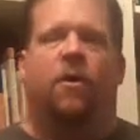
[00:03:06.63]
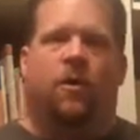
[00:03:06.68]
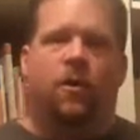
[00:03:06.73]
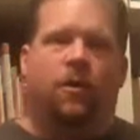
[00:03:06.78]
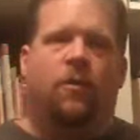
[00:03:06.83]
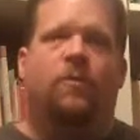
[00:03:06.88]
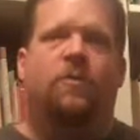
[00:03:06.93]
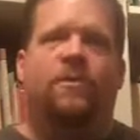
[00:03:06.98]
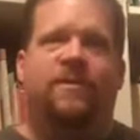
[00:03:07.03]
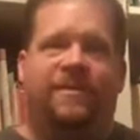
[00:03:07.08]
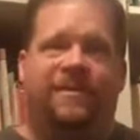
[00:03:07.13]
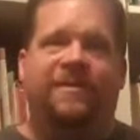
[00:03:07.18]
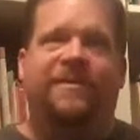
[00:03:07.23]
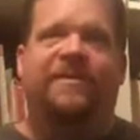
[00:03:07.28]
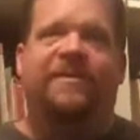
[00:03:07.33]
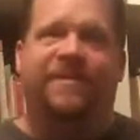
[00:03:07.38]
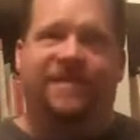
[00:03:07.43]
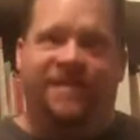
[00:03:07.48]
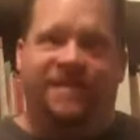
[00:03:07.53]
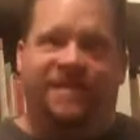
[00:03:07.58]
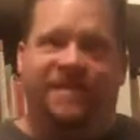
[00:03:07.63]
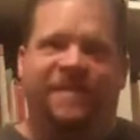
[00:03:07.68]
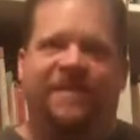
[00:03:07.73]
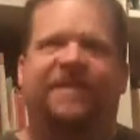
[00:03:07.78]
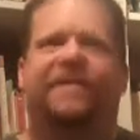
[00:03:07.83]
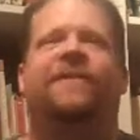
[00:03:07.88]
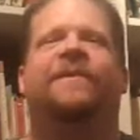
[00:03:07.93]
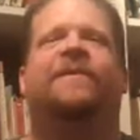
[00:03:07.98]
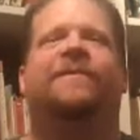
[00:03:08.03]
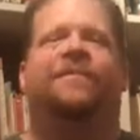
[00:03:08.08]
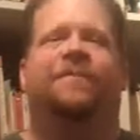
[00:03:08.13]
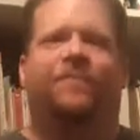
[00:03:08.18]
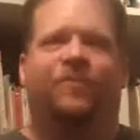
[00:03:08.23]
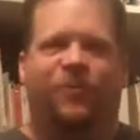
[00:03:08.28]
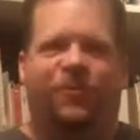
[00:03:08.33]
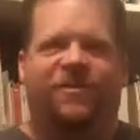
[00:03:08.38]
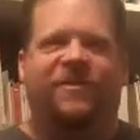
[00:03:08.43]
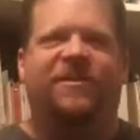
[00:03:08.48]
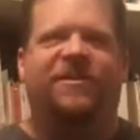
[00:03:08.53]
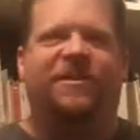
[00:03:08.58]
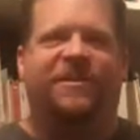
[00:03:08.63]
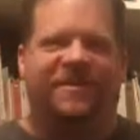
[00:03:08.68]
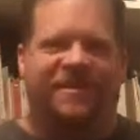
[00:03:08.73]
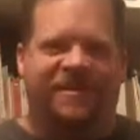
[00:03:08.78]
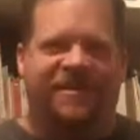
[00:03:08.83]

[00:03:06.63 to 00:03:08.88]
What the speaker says: O, st, mus,